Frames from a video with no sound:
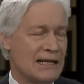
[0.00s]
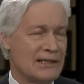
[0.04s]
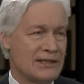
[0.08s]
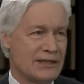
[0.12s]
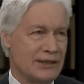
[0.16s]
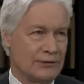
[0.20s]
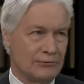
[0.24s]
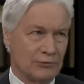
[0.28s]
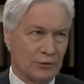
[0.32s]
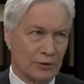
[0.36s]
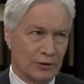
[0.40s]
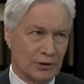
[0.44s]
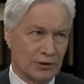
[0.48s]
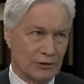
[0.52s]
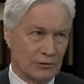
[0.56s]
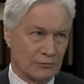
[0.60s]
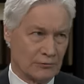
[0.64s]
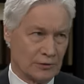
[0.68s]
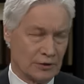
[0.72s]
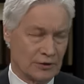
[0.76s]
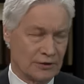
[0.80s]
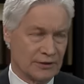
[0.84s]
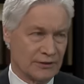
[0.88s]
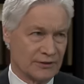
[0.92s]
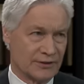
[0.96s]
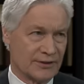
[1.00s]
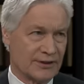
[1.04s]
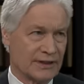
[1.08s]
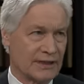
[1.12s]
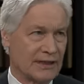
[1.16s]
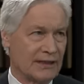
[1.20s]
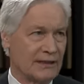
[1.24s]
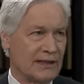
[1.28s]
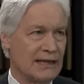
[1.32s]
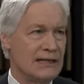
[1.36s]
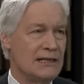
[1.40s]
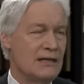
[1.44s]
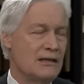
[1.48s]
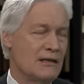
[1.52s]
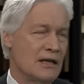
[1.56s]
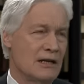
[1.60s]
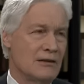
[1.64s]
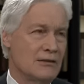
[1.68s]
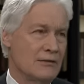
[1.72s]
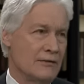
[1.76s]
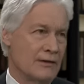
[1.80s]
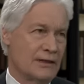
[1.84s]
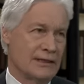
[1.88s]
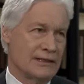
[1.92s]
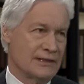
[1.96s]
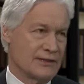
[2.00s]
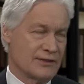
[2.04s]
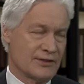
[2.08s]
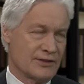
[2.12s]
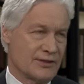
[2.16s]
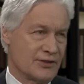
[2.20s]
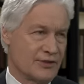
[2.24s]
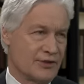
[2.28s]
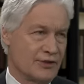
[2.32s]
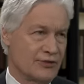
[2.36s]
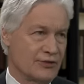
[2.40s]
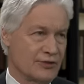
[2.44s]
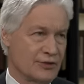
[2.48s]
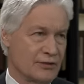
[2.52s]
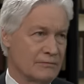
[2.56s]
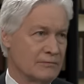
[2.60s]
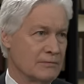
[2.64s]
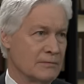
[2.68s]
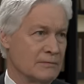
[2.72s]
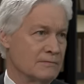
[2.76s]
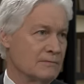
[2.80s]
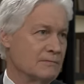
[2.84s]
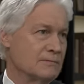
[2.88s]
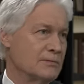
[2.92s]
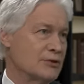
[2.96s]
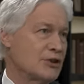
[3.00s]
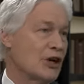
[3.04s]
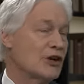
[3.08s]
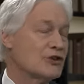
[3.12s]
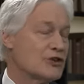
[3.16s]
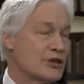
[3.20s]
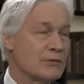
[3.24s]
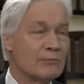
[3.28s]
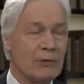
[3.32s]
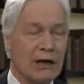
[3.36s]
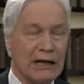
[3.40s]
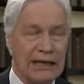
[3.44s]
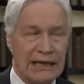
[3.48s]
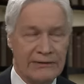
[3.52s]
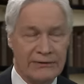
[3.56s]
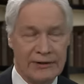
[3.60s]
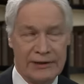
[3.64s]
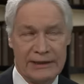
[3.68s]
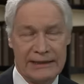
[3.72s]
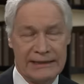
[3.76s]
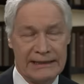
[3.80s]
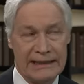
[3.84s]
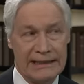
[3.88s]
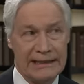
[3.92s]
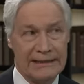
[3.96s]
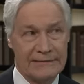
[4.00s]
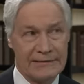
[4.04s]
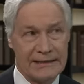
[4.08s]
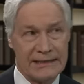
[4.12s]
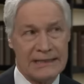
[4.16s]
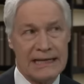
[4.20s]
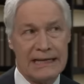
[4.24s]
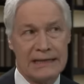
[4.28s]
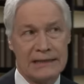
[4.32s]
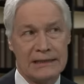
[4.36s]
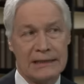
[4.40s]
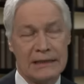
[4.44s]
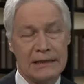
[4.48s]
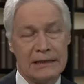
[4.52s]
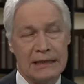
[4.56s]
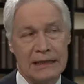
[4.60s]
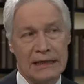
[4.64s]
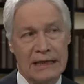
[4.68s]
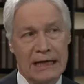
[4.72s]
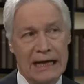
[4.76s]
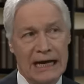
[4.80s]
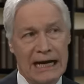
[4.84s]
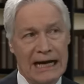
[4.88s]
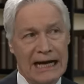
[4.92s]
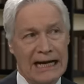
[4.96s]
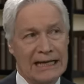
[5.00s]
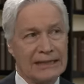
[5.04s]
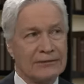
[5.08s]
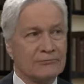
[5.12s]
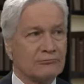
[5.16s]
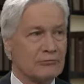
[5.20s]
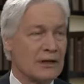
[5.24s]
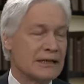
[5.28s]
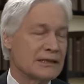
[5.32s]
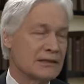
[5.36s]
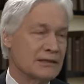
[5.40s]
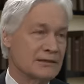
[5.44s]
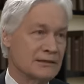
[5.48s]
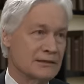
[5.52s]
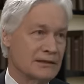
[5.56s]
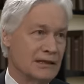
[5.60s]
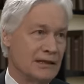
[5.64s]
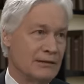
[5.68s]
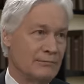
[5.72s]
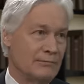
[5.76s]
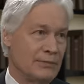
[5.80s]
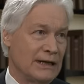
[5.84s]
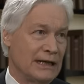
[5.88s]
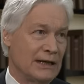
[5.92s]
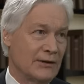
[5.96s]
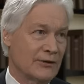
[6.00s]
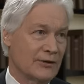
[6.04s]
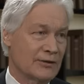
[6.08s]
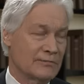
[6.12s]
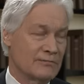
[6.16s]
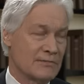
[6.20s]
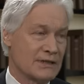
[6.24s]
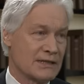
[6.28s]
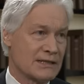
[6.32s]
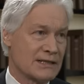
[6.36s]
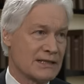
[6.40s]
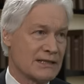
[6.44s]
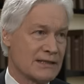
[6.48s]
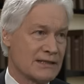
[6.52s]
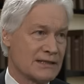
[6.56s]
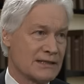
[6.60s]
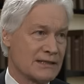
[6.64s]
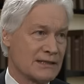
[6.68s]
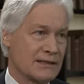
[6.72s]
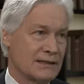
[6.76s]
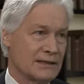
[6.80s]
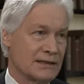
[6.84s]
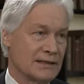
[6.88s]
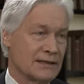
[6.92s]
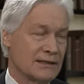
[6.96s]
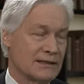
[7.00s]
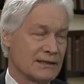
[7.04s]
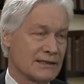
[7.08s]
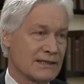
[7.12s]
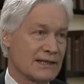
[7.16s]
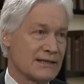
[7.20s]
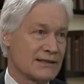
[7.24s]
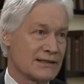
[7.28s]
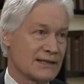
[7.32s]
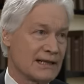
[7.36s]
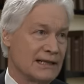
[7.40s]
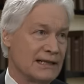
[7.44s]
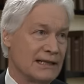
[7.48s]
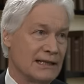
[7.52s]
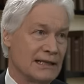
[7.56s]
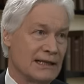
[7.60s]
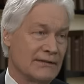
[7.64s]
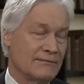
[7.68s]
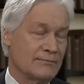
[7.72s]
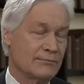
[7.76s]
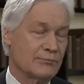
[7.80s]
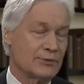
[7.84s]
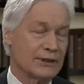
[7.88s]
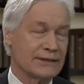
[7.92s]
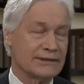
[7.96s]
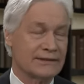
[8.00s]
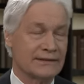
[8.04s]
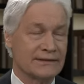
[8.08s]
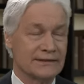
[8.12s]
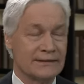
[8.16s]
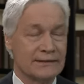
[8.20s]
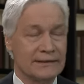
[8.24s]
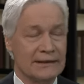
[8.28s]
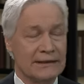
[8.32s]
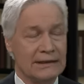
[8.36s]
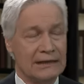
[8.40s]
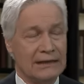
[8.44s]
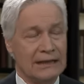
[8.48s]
anti-royal royals. They loathe the institution, judging by everything they have said and written about them since they left Britain.